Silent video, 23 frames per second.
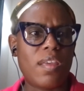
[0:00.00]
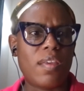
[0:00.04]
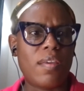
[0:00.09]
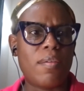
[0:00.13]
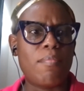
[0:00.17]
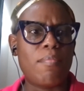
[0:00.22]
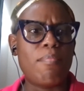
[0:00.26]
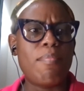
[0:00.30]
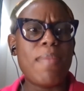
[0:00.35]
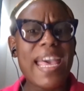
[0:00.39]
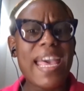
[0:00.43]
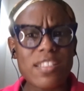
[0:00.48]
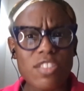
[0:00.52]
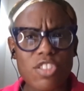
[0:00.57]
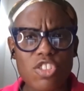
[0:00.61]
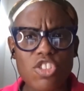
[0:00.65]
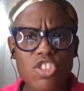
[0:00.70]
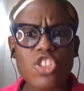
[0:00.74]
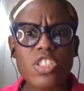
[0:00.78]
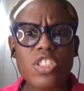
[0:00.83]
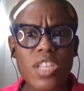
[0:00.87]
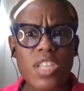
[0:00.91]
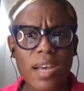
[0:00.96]
men
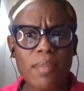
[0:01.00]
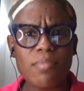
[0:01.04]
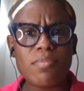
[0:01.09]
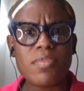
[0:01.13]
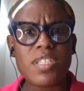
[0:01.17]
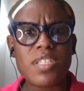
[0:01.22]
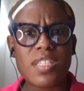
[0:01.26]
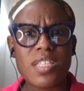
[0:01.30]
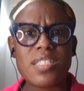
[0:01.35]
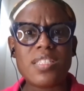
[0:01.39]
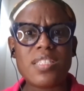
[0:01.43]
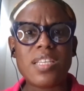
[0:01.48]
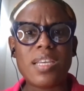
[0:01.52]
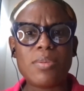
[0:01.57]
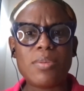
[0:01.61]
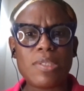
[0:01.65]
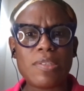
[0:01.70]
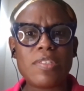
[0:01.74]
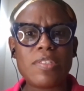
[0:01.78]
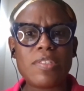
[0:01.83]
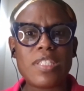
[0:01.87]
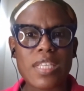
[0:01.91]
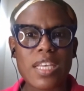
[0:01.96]
should come to these
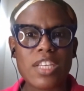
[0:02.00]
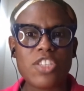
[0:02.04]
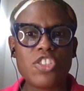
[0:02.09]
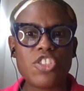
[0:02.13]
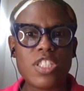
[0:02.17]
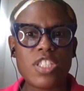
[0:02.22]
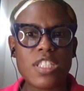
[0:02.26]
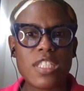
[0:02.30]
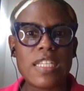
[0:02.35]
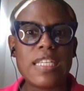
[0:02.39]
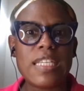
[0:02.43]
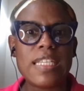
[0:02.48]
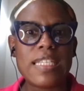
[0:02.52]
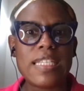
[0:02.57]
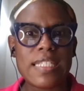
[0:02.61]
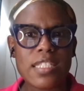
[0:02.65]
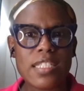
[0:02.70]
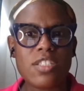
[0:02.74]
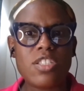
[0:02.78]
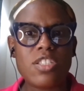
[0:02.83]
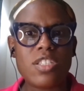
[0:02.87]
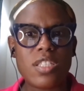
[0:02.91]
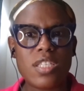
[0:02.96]
types of discussions and
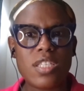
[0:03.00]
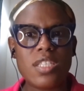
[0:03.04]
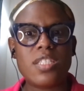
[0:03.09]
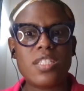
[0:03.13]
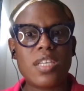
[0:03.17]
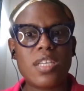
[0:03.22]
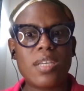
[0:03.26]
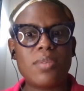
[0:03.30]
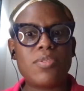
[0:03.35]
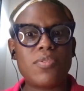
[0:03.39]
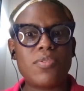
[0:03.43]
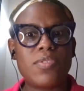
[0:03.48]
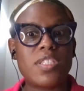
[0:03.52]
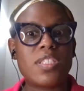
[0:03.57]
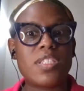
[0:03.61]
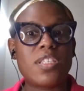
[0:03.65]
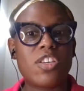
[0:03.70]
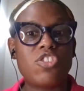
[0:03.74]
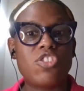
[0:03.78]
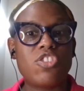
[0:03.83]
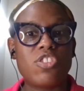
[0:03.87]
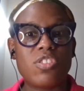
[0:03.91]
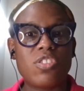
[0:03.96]
listen to these types of
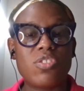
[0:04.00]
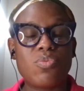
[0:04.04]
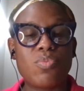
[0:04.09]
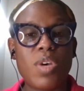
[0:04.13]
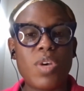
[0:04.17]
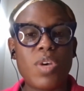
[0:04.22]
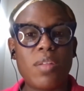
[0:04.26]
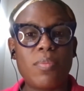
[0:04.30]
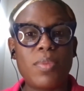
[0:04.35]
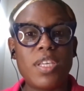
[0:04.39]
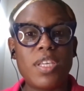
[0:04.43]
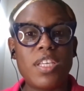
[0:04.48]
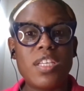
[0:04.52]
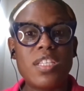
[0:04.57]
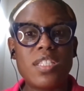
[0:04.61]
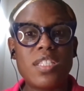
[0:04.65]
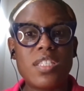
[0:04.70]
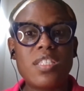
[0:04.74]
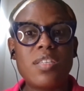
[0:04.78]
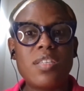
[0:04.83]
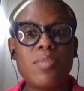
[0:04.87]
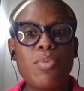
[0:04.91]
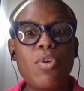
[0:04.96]
discussions as well,
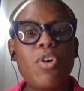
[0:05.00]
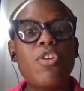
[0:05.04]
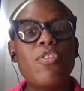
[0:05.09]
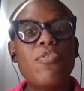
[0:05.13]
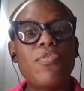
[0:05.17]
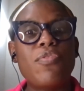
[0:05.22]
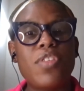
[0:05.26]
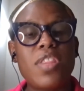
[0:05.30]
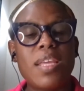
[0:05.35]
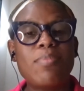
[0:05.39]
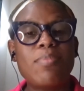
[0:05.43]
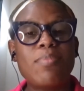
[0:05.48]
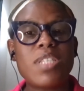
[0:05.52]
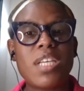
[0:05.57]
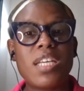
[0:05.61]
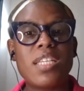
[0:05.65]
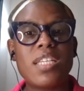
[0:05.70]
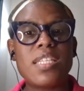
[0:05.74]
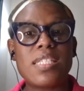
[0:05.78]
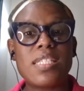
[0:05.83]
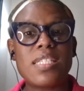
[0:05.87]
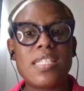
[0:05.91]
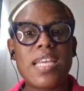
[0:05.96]
because it's important for them to
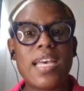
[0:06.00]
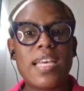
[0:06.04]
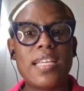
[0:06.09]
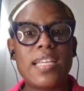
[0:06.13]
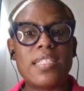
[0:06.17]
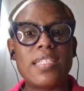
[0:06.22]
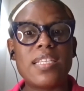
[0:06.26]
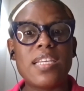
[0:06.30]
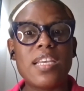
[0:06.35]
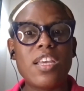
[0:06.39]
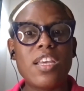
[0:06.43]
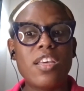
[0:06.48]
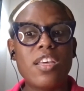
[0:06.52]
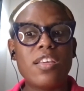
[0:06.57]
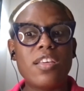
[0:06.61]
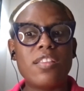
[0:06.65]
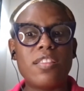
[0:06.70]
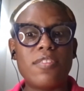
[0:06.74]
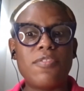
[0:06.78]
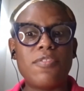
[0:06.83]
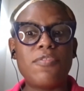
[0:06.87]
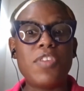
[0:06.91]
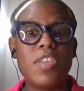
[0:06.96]
understand
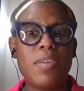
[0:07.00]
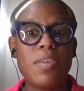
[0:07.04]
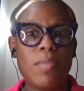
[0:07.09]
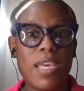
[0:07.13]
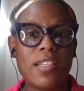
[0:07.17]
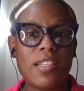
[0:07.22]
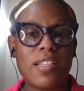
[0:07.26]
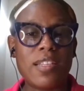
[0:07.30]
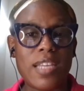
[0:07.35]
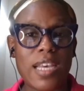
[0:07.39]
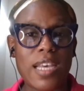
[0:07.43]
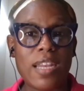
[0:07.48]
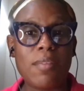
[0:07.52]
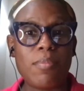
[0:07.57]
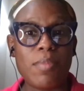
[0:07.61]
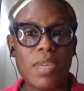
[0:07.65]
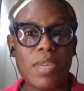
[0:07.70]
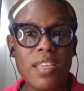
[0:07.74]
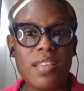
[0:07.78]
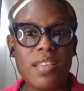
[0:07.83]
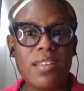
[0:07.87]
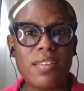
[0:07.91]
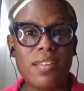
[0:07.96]
the female
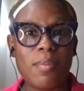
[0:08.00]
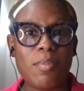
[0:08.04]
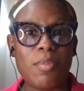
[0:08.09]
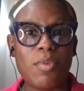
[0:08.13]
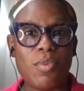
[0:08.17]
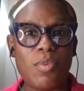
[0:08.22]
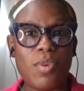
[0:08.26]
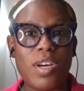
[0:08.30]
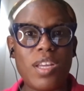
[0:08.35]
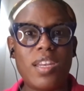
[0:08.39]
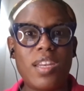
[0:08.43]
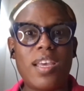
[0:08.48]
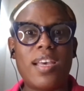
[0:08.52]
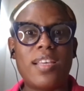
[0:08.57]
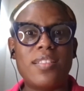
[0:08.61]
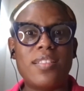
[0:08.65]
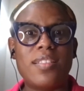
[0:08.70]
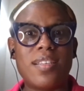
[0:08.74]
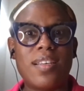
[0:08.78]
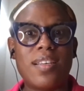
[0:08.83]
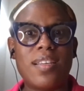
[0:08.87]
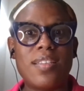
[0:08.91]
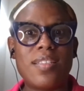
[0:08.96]
anatomy, number one,
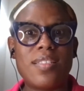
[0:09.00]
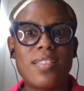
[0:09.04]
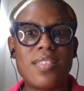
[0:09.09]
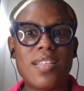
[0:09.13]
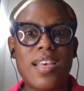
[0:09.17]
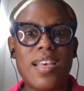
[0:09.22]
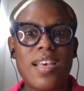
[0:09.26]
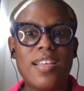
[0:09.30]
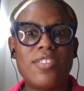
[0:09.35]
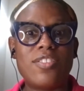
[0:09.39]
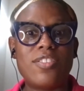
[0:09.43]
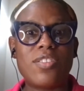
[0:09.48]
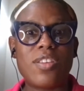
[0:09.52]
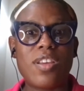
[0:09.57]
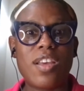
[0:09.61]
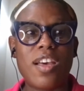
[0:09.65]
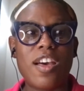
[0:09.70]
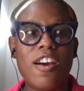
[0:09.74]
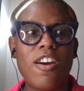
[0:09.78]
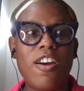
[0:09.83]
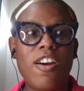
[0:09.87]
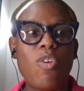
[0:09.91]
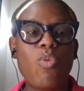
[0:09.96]
and to understand
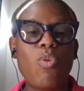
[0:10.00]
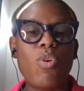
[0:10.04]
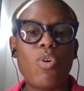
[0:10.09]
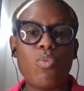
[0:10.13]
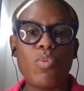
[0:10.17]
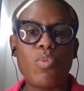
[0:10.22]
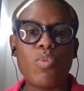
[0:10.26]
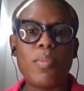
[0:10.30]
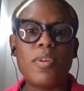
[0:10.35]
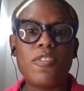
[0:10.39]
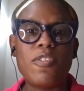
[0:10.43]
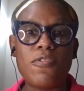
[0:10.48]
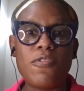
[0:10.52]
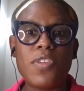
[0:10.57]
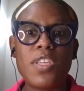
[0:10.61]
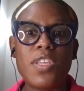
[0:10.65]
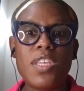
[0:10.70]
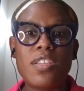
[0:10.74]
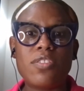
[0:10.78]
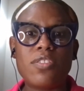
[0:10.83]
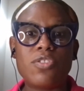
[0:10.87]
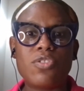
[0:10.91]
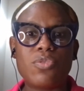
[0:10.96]
how a woman
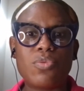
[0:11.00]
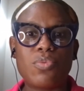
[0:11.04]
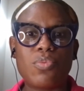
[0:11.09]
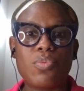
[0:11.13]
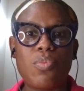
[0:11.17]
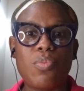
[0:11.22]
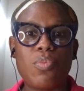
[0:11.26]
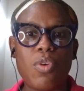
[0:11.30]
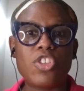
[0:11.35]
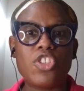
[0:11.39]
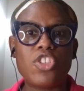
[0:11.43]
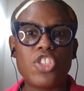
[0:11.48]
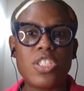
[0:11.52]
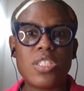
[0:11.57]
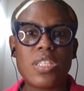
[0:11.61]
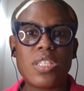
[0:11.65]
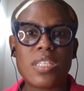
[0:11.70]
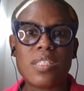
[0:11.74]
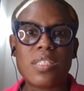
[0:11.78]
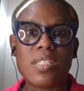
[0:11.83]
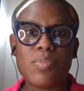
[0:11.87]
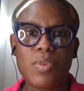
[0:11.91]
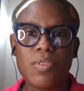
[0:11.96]
feels, what she's
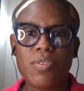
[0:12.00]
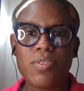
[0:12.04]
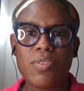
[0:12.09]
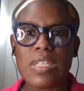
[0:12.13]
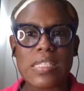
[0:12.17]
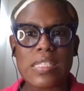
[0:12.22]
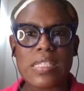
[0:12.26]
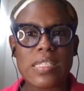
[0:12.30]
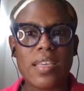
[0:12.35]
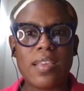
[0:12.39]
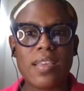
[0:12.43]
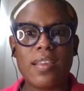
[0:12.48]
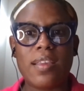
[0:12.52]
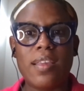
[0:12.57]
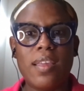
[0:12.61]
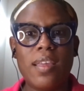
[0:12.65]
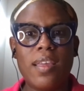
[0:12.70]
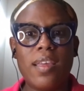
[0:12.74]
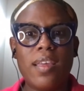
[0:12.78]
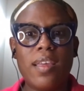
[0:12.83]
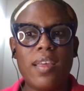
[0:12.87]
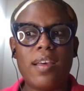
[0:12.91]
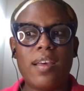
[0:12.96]
experiencing.
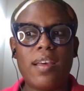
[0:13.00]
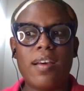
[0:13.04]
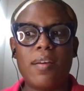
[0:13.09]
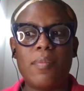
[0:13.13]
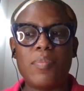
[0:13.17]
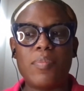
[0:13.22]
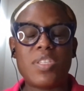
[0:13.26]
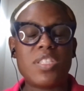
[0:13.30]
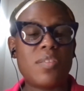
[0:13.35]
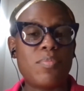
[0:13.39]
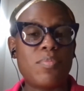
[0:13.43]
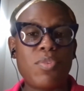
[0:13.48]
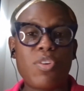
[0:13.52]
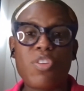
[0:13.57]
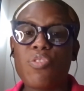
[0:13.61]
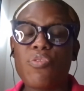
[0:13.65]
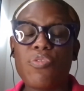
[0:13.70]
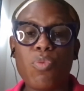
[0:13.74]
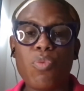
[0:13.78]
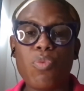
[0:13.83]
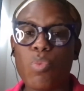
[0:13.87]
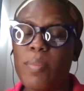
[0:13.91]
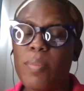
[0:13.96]
It's
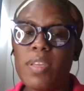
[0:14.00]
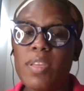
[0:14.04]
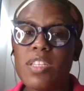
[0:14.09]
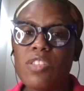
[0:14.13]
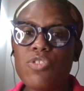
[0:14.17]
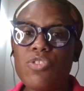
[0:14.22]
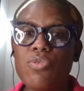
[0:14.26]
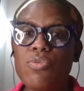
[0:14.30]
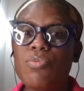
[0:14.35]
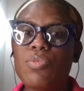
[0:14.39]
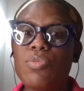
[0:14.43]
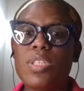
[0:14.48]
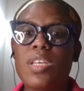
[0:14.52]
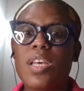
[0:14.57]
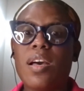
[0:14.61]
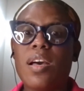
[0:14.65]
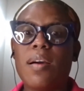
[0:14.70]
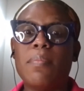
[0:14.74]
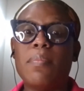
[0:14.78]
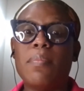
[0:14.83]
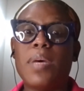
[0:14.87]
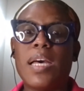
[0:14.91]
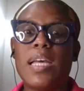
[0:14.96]
important for women too to
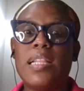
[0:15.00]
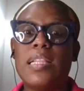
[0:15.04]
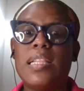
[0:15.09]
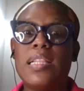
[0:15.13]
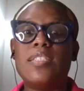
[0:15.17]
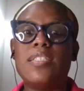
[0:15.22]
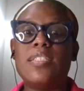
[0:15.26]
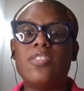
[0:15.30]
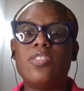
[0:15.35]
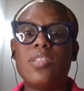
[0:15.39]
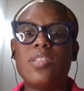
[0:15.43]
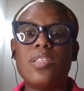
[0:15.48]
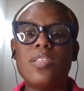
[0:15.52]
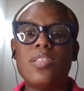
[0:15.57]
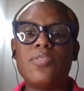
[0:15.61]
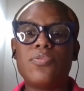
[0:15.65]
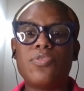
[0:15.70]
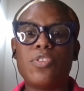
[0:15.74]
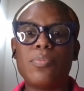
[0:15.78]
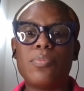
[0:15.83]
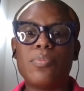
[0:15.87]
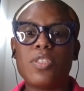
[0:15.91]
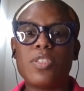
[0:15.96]
come and listen to
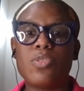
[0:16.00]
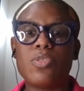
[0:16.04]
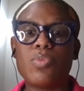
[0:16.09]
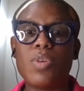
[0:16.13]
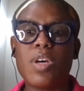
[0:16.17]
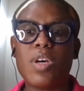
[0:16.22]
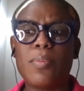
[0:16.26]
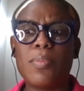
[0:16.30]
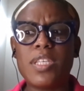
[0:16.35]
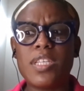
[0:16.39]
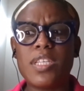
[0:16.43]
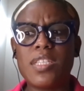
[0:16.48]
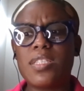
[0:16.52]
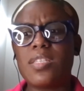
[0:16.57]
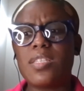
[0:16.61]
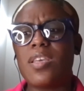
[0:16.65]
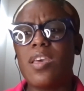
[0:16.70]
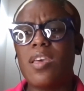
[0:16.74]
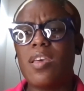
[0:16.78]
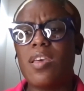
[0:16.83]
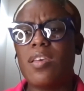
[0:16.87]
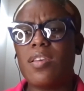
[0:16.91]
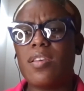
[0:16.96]
these forums as well, because
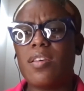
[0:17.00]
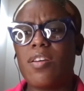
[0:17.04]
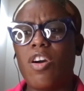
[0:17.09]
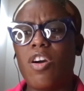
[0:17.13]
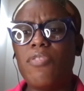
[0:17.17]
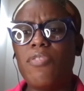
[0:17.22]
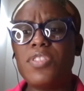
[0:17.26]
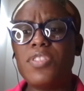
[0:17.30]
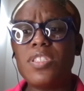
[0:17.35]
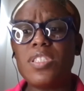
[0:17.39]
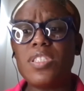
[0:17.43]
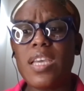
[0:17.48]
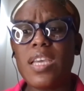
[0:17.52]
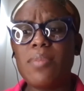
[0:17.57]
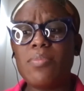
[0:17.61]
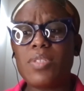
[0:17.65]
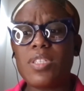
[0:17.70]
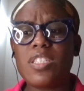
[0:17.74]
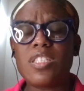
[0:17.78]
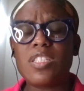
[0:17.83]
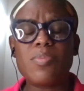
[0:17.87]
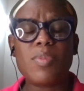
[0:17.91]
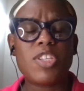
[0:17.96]

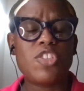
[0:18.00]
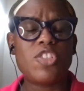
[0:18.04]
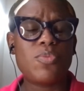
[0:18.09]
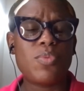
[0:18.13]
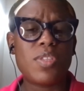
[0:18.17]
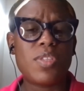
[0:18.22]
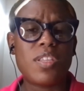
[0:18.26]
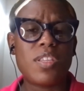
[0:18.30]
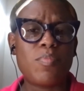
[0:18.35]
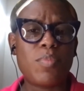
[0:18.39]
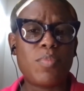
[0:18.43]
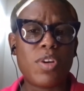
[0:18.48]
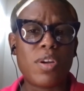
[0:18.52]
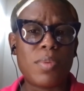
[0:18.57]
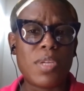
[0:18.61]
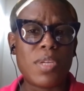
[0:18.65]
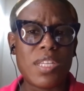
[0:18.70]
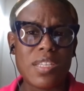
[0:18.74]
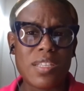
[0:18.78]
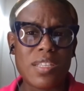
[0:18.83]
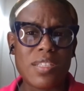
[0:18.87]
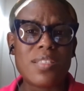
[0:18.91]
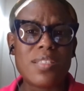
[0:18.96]
oftentimes, and especially within
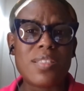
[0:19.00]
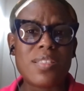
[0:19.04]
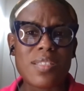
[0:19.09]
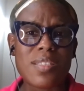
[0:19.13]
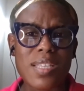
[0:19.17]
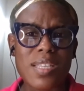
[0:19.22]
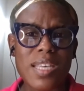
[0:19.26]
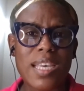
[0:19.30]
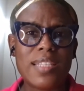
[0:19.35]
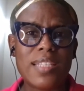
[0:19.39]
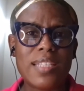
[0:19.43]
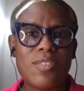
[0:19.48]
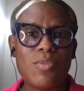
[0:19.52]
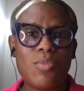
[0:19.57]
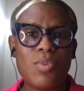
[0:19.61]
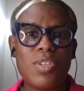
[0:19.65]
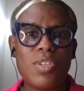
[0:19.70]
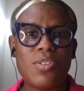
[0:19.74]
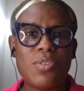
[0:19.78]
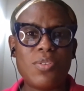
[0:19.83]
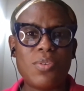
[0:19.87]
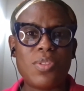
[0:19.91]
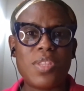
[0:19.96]
Barbadian society,
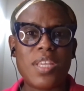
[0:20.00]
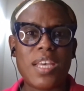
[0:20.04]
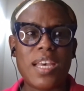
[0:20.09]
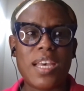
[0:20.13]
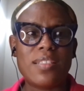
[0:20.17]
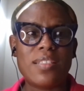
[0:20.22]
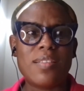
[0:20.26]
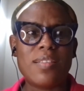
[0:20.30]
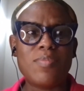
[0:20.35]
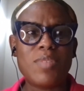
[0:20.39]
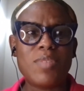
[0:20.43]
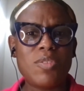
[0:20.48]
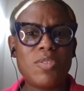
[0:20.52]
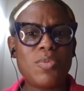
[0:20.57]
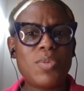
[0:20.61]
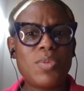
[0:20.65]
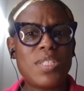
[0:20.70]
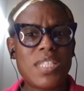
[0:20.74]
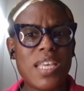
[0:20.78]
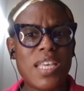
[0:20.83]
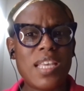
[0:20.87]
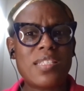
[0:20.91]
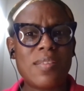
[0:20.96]
we know that sometimes
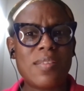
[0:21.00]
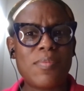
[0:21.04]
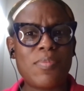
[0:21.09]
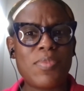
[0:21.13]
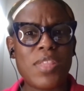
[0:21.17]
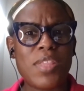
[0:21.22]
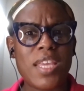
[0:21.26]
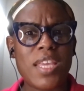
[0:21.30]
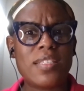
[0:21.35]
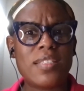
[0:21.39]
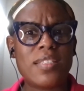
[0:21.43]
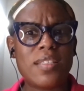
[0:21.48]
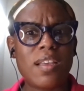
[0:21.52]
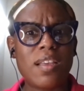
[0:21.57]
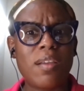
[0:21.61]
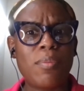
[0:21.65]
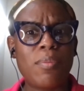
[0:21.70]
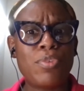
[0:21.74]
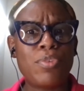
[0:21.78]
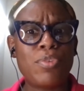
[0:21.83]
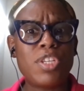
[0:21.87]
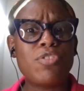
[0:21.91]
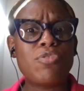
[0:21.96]
we say some things that
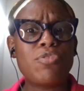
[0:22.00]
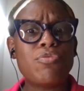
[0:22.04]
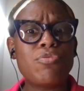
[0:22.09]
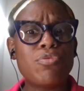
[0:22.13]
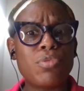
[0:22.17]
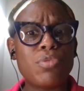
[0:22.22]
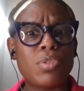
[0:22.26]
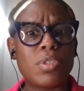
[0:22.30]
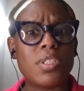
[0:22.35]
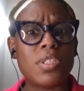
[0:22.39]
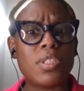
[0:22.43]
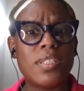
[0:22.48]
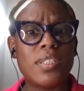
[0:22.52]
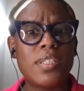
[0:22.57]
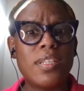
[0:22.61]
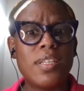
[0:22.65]
are pretty cruel,